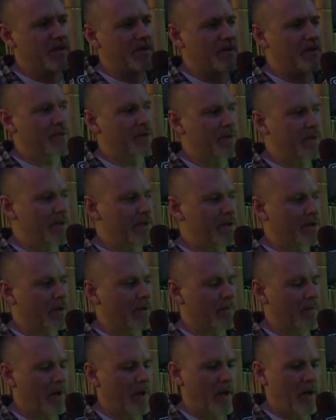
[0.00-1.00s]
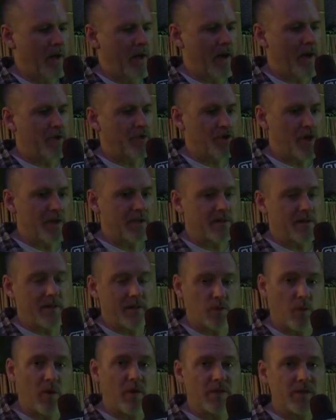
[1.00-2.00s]
Citra's teaching him, and Jason
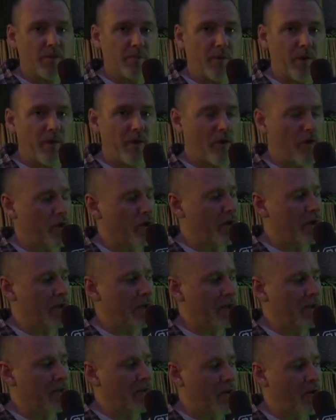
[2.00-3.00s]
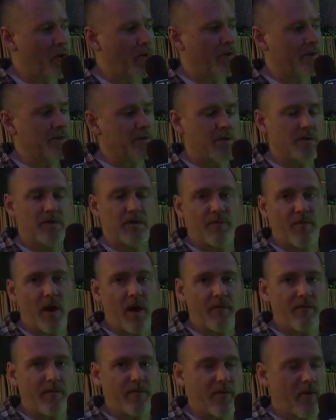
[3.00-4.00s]
as well as the player are going to need to know this to
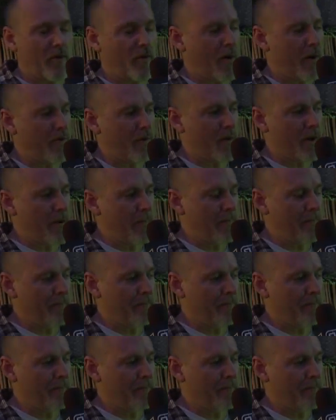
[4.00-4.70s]
survive in Far Cry 3.